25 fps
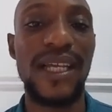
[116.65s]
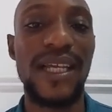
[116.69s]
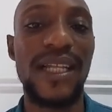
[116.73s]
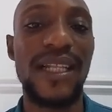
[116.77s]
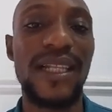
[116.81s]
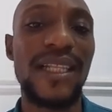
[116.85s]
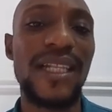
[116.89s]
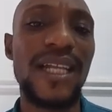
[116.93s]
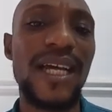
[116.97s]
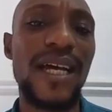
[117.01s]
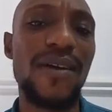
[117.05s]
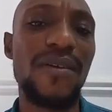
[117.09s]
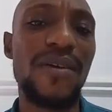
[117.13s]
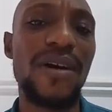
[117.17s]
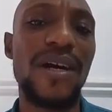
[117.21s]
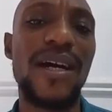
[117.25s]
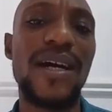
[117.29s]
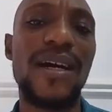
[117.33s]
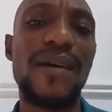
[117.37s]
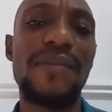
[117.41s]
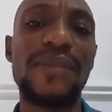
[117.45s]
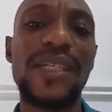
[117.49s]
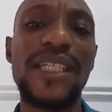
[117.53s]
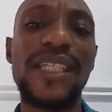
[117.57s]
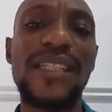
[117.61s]
Now,
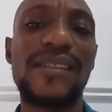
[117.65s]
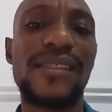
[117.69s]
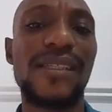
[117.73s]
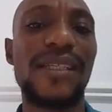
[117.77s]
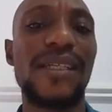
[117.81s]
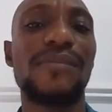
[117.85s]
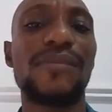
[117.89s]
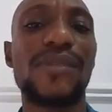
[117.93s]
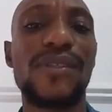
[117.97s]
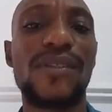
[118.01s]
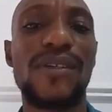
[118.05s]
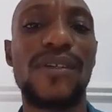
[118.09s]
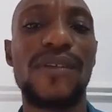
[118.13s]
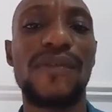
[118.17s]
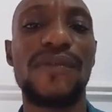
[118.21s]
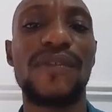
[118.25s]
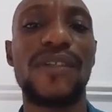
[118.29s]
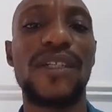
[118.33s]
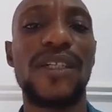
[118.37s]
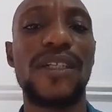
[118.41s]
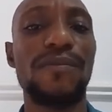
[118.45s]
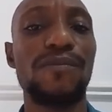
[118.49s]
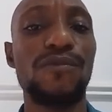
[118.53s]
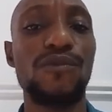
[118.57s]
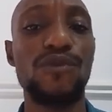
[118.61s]
um, in terms of
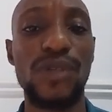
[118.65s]
um,